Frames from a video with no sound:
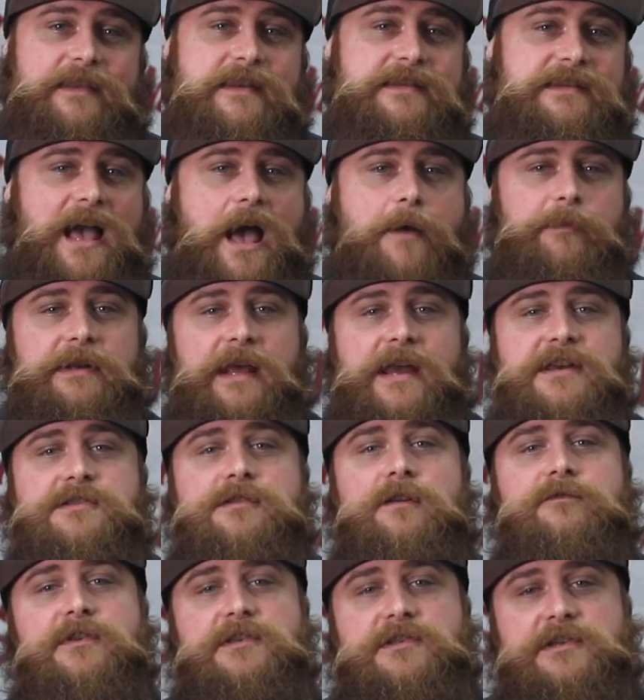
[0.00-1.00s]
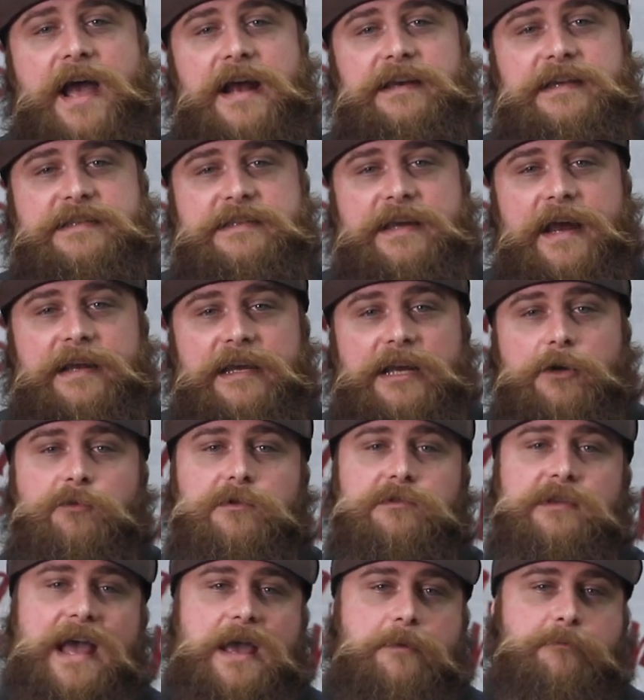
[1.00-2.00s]
This combination of design aesthetic,
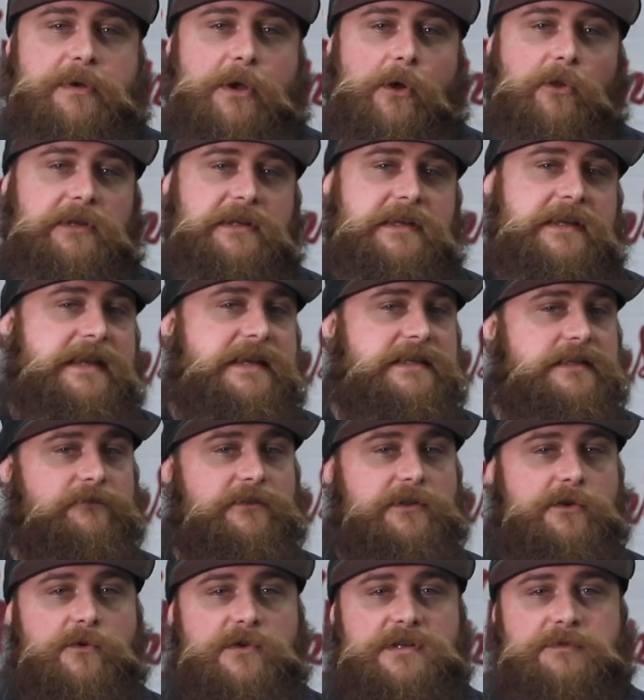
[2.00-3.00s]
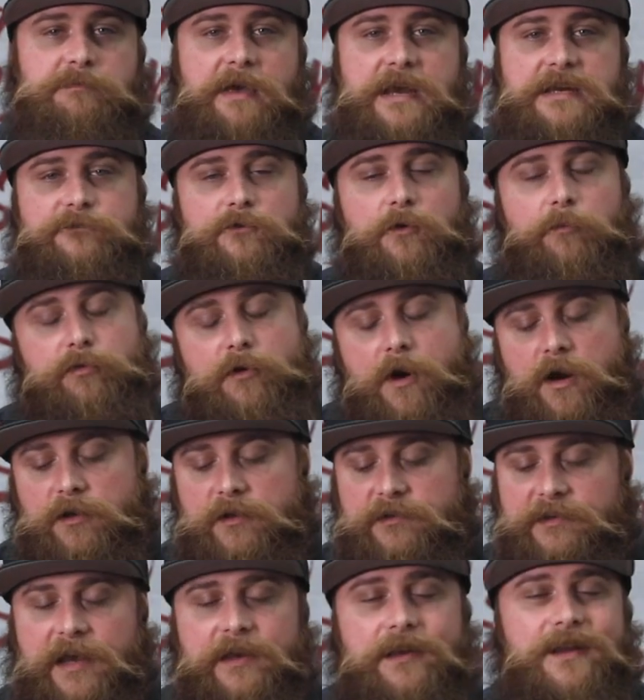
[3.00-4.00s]
reliability, and ease of use makes for a
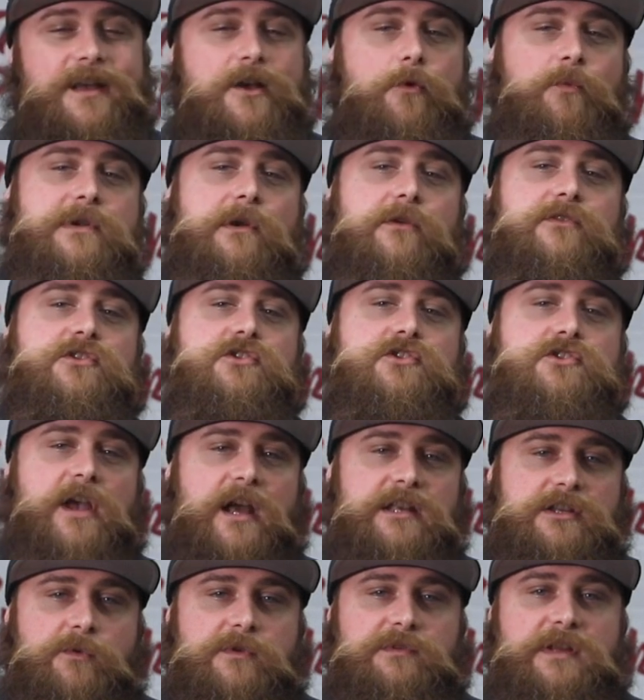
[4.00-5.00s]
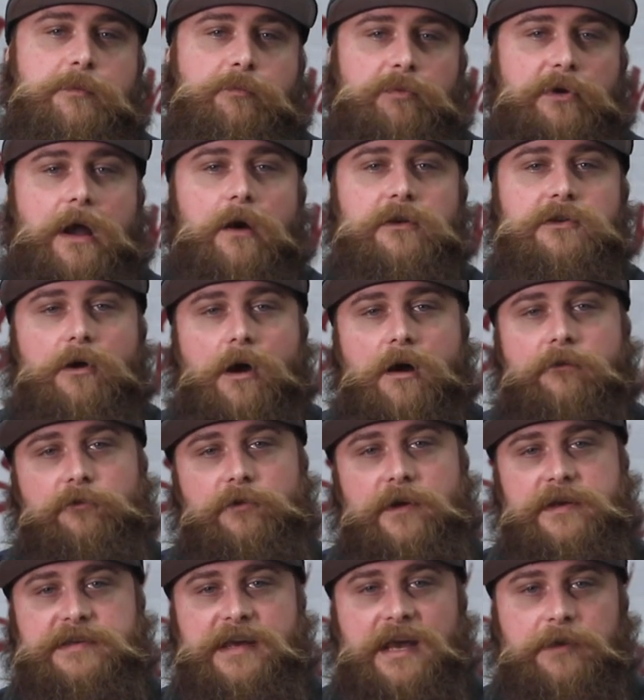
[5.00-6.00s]
product that we are genuinely proud to
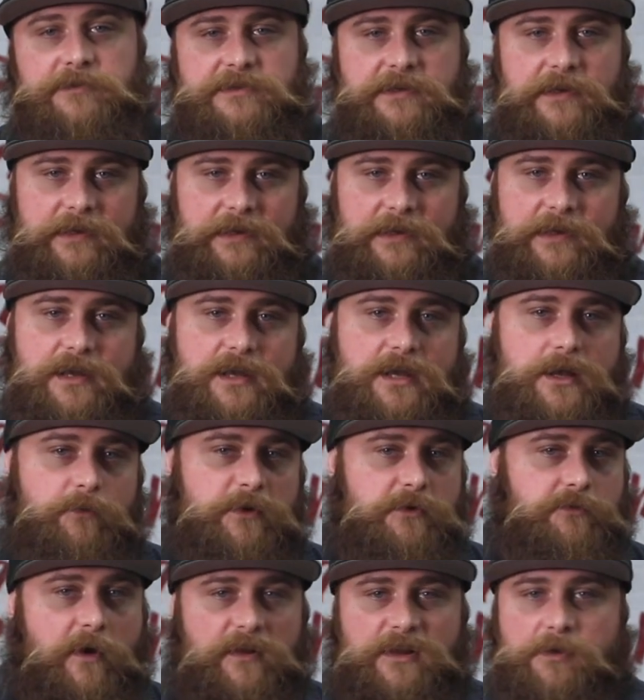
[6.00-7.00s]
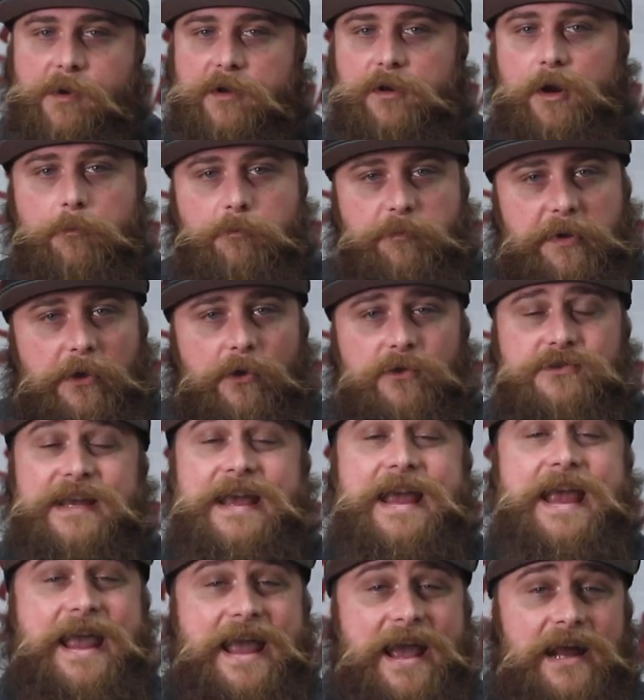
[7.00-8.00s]
offer at Dime City. We run them on our
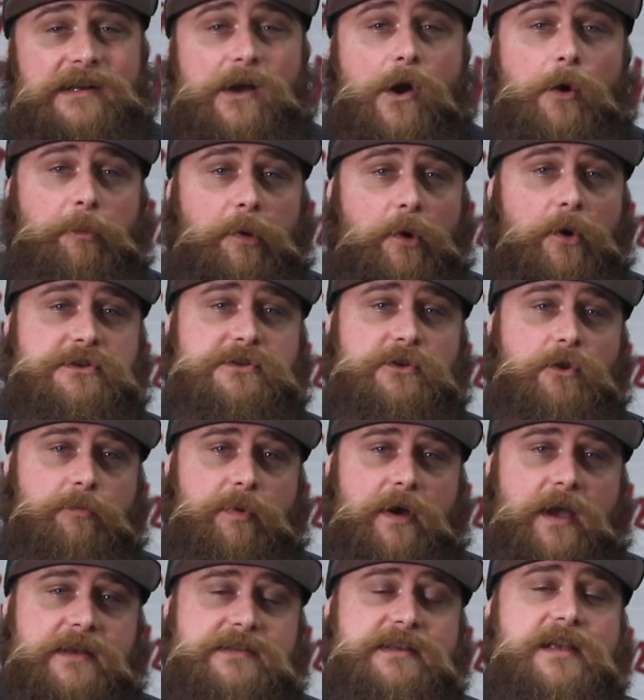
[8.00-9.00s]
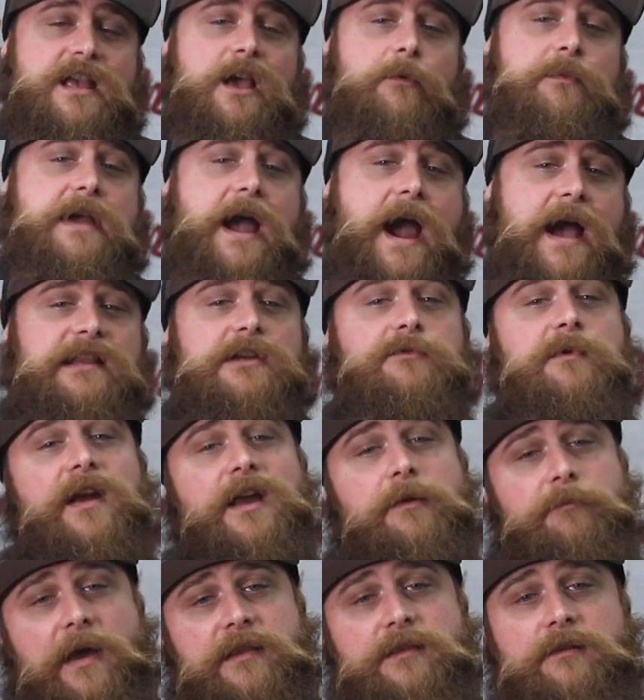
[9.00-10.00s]
builds and our personal bikes, and we highly
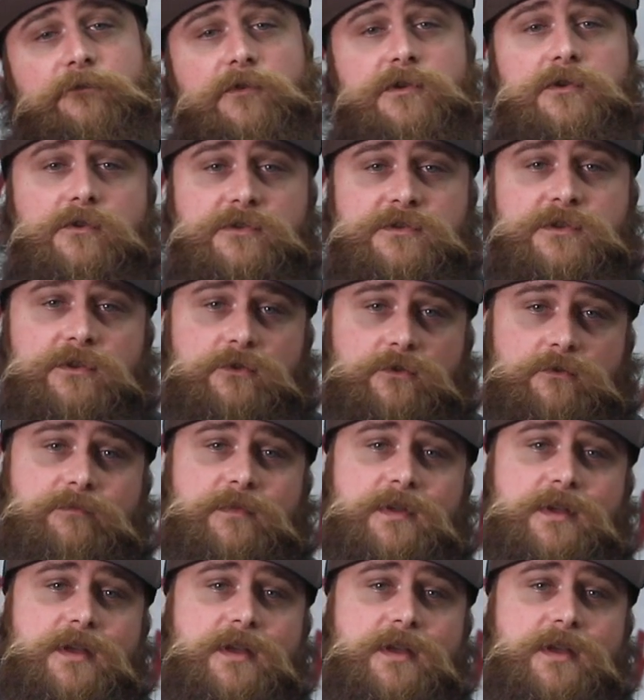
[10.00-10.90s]
recommend them for yours too.